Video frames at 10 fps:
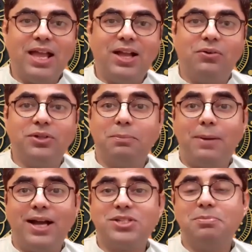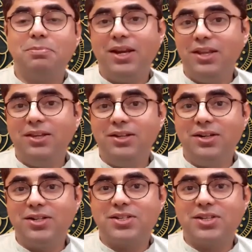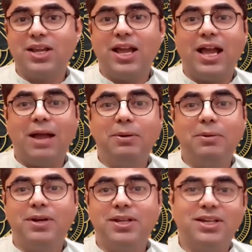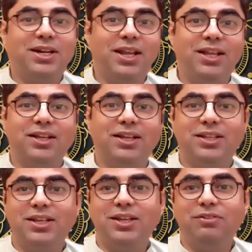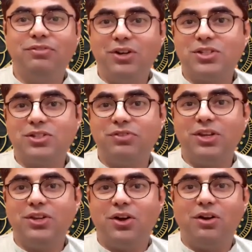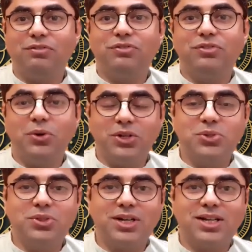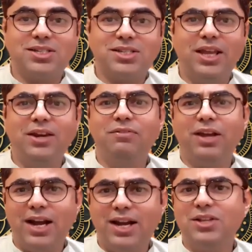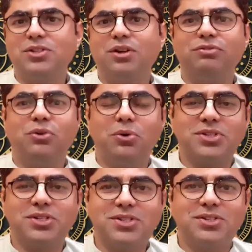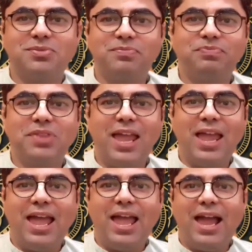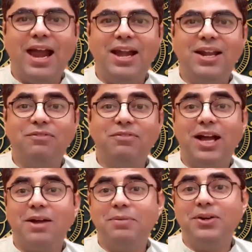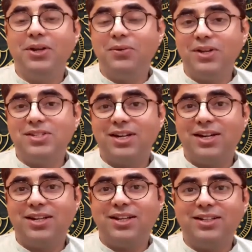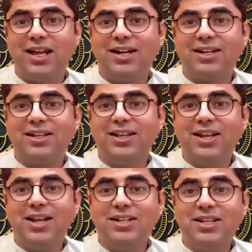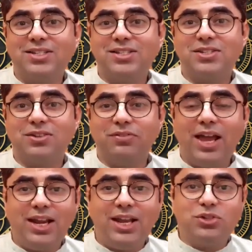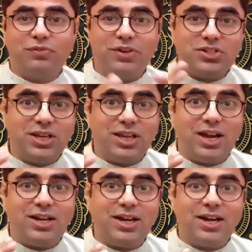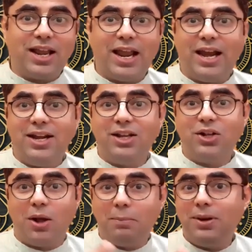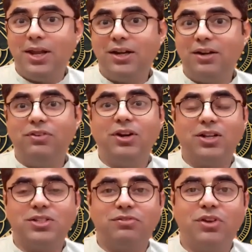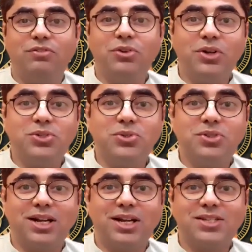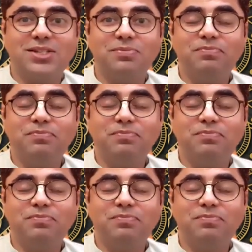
over the past many years have been presenting the philosophy of Yoga Sutras in varieties of courses. And we have been requested that this very sophisticated and complicated philosophy of Yoga Sutras,